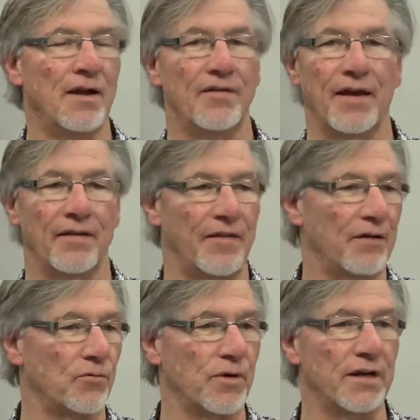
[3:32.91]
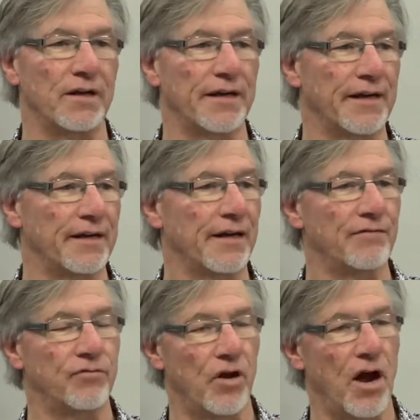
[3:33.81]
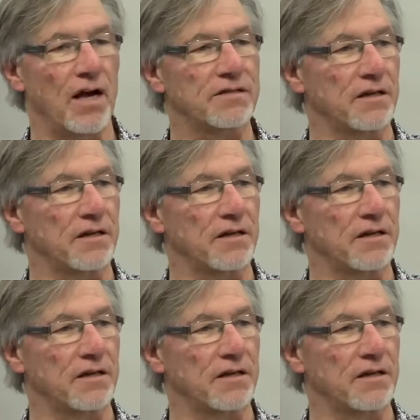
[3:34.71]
They, they really have lost